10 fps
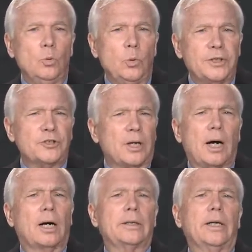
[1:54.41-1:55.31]
which
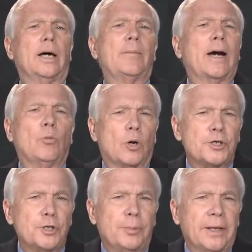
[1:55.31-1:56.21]
God am I
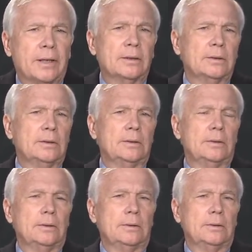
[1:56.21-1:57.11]
worshiping?
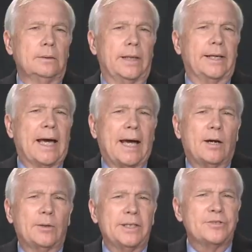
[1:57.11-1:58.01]
And
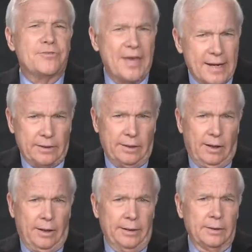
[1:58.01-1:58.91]
how is that
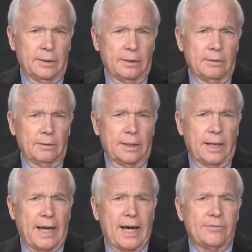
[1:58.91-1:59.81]
God
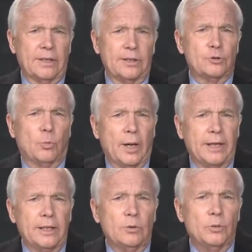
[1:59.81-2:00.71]
having his
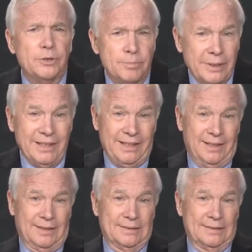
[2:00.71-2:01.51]
way with me?